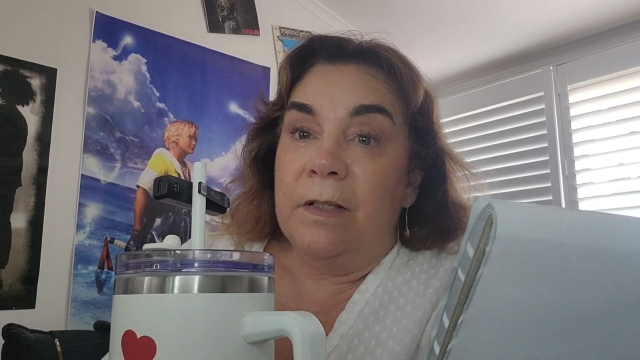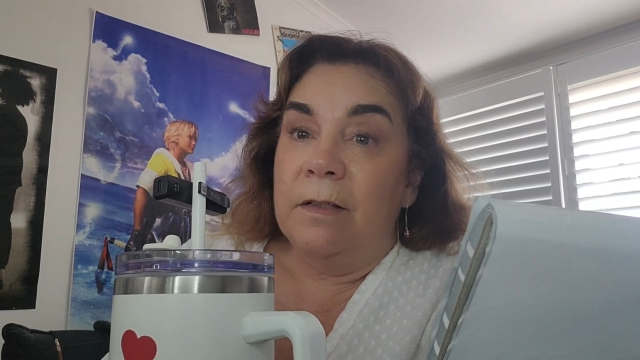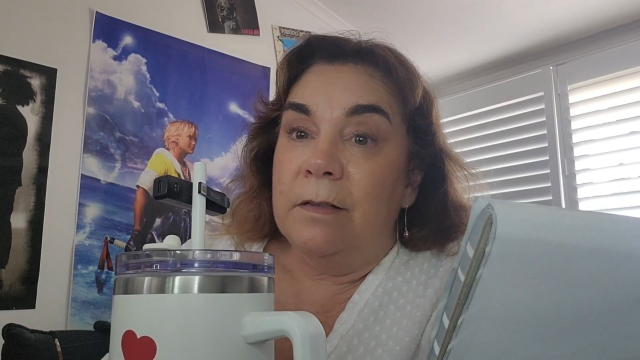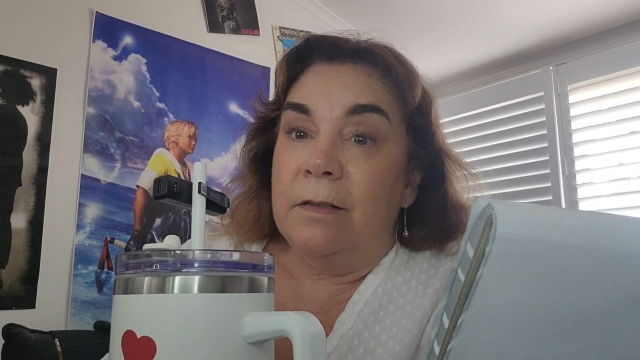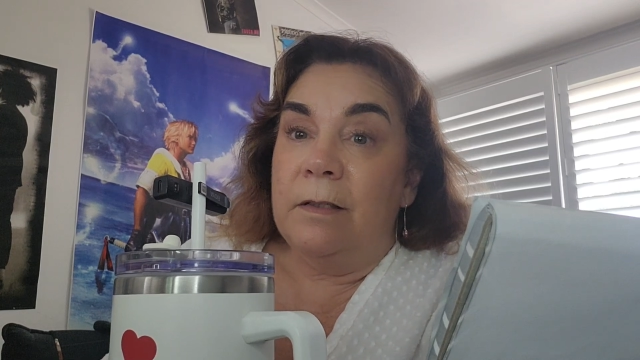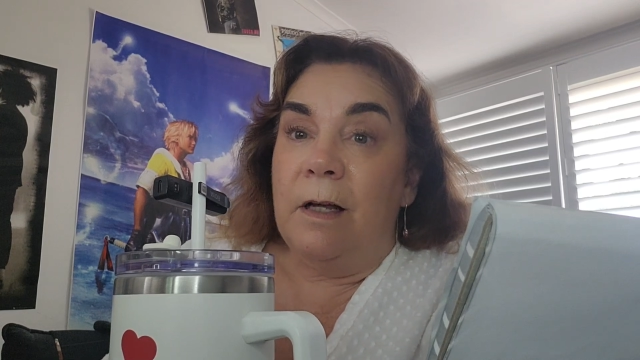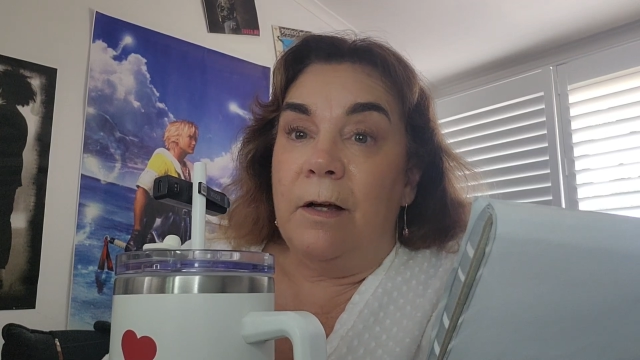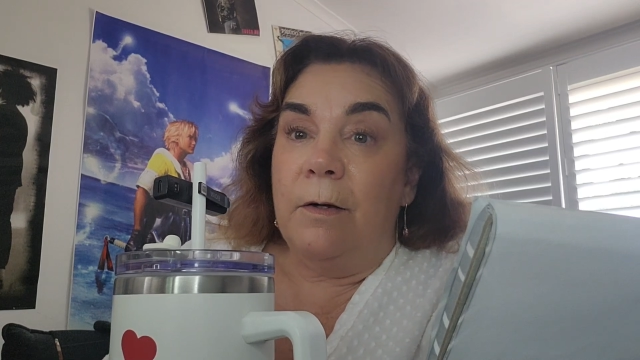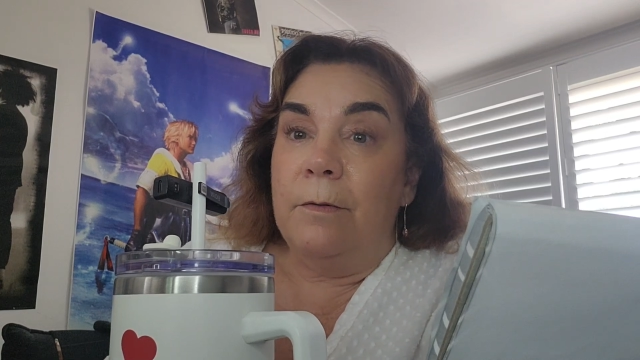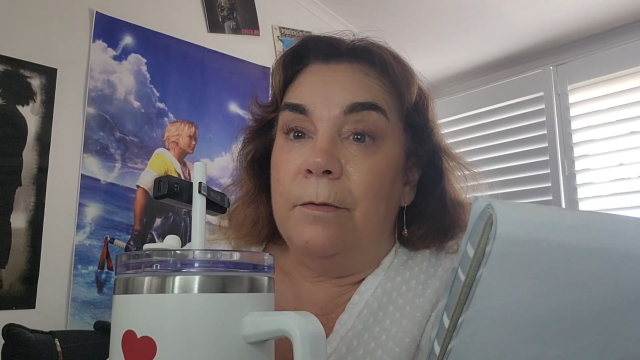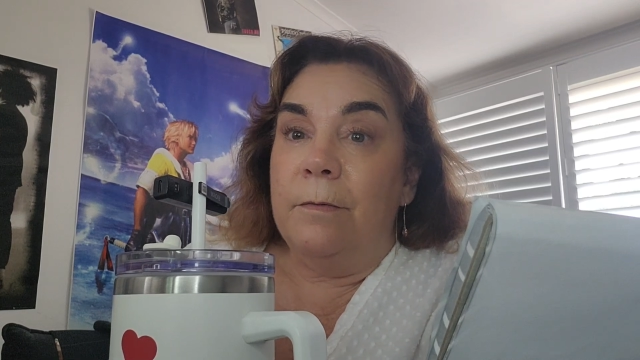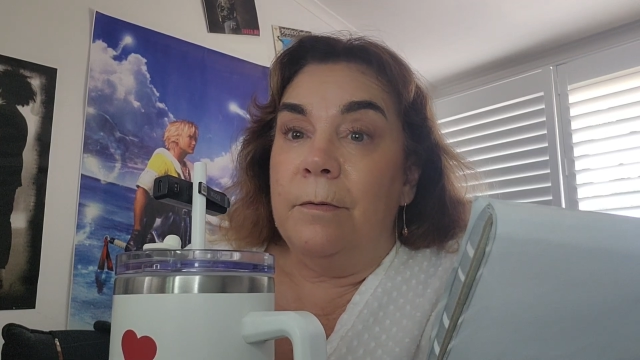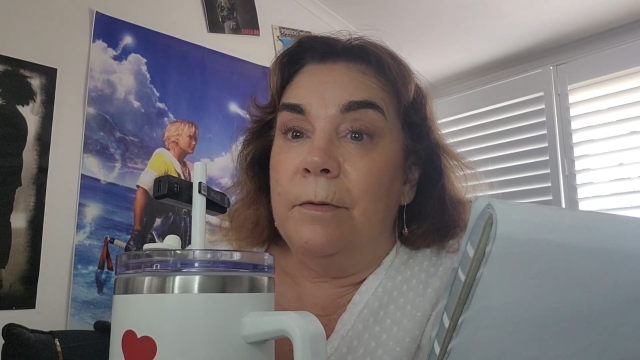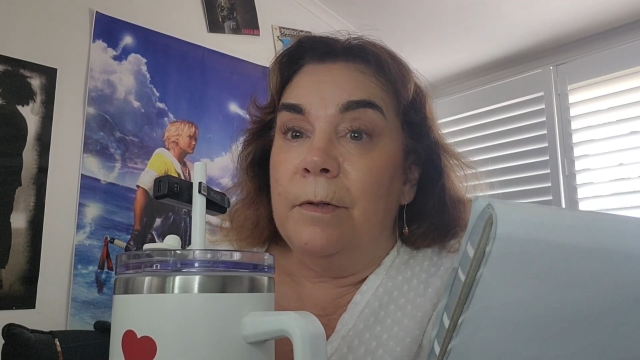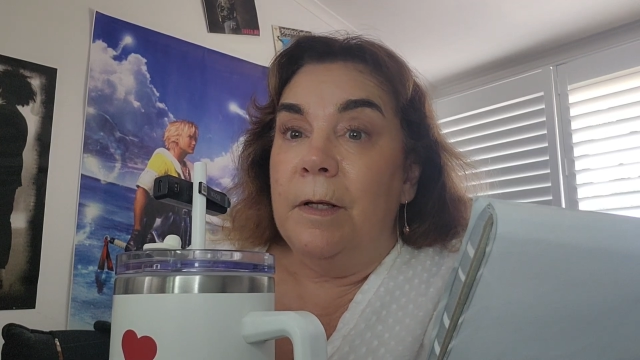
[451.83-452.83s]

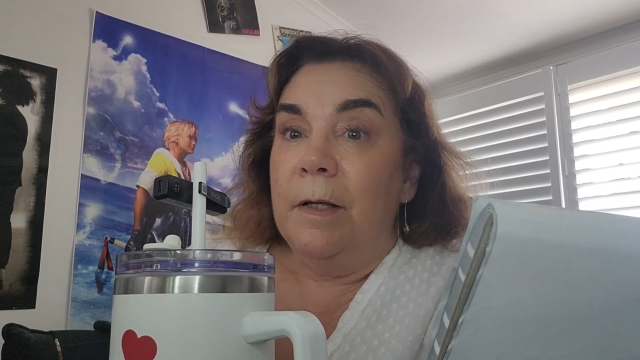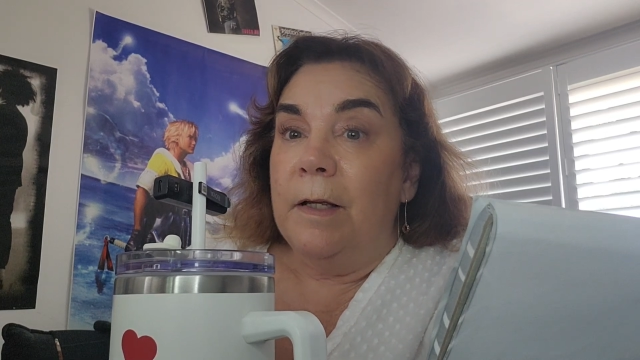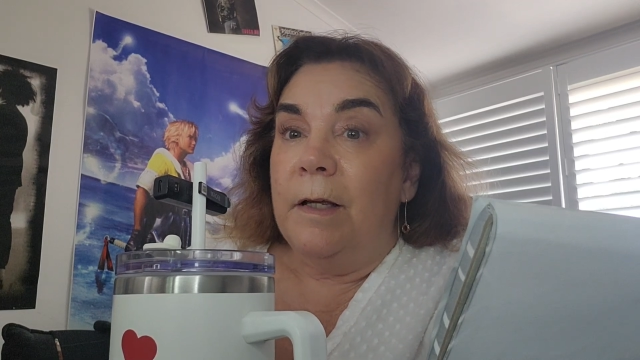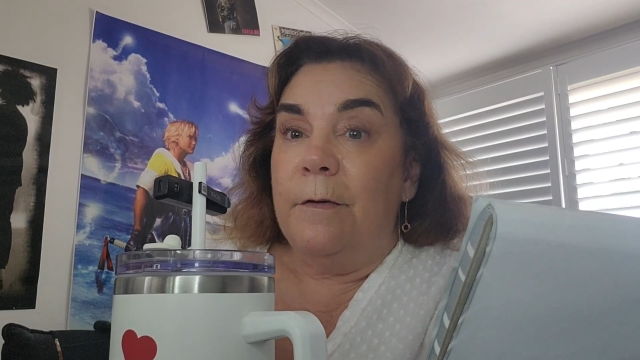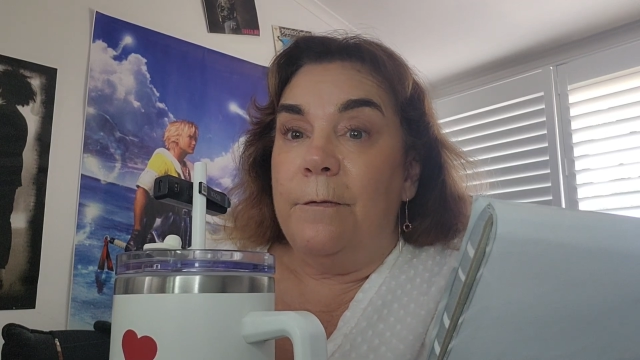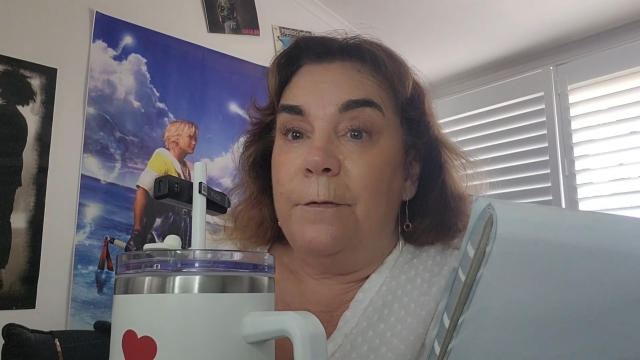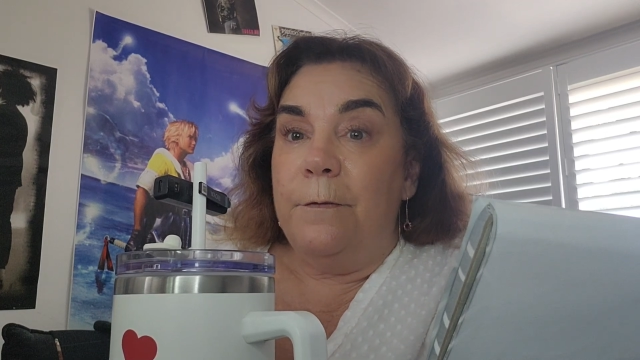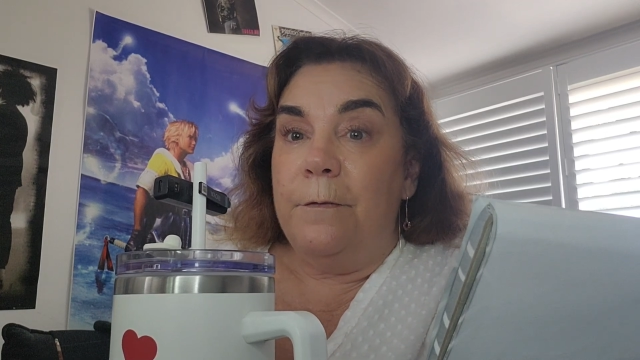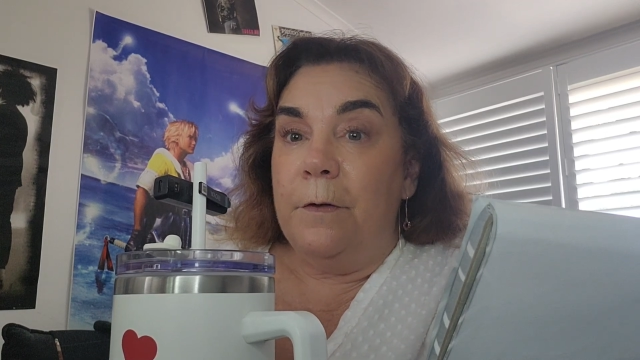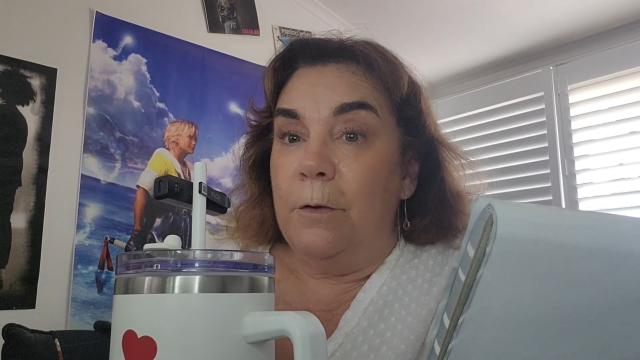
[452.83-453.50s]
So if